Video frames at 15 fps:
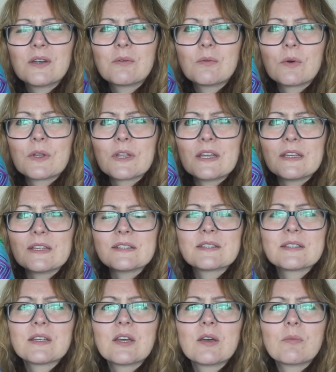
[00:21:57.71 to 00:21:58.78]
what it
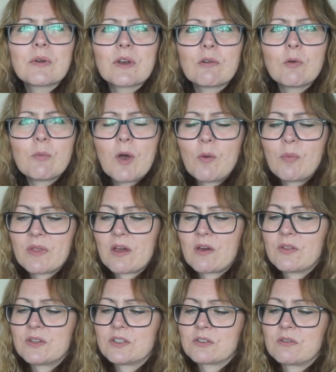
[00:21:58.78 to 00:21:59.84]
is but I will pop that
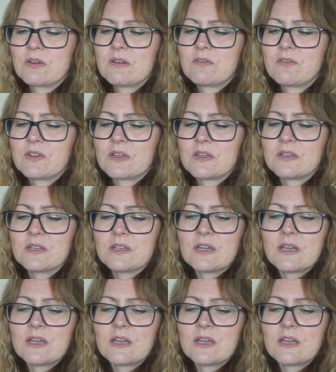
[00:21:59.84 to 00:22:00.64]
on the screen for you.